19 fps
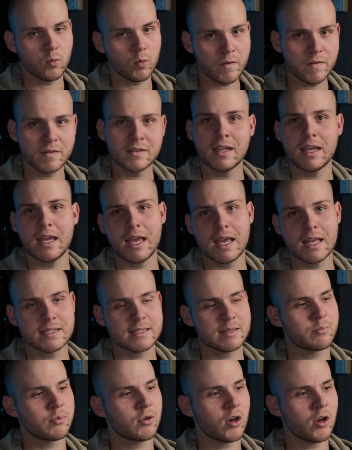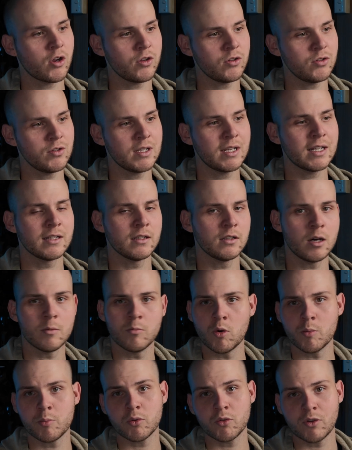with Dehancer Pro, you get a lot
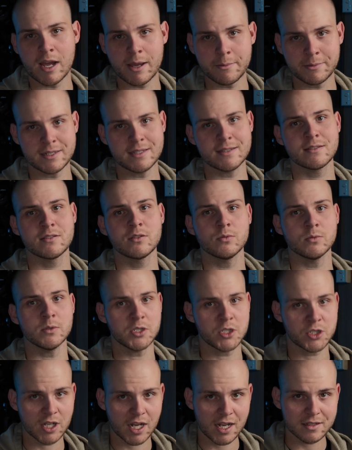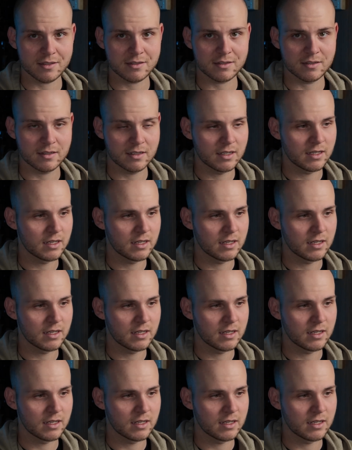more parameters to adjust.